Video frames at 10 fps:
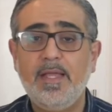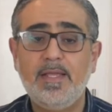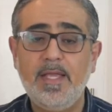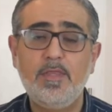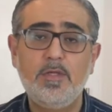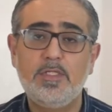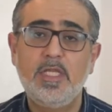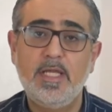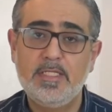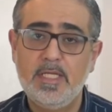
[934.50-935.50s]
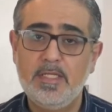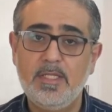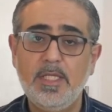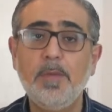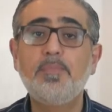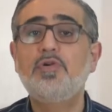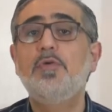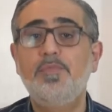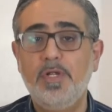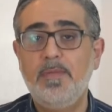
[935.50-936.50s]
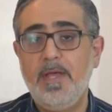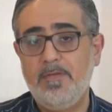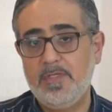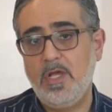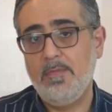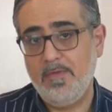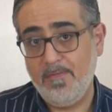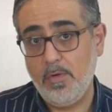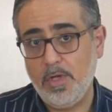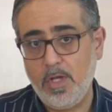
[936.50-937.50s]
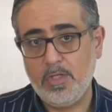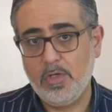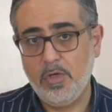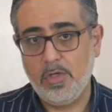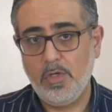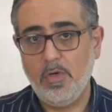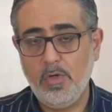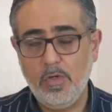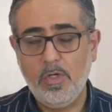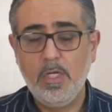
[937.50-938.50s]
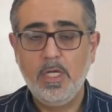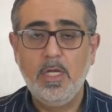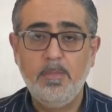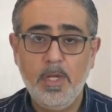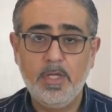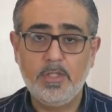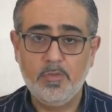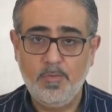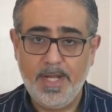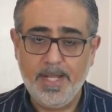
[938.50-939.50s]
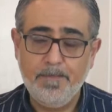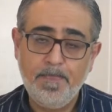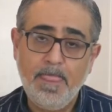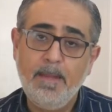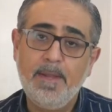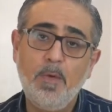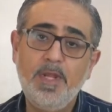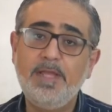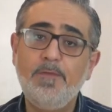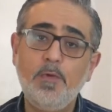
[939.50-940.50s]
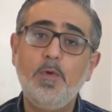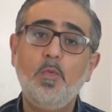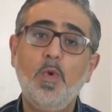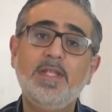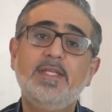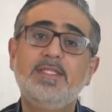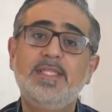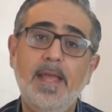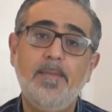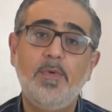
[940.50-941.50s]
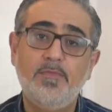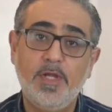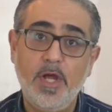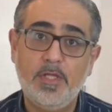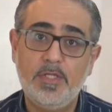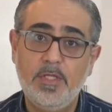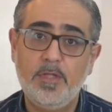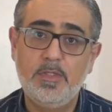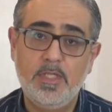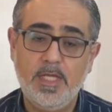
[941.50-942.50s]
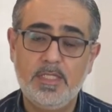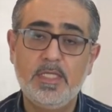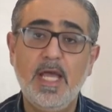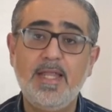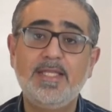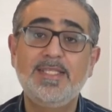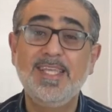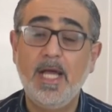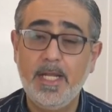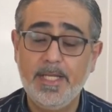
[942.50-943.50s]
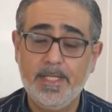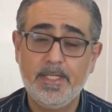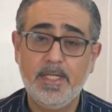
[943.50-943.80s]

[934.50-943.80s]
Get those things at the appropriate amount of time before you're going to cook your burgers ready. But I want to give you one tip with regard to those things, and that's the onion.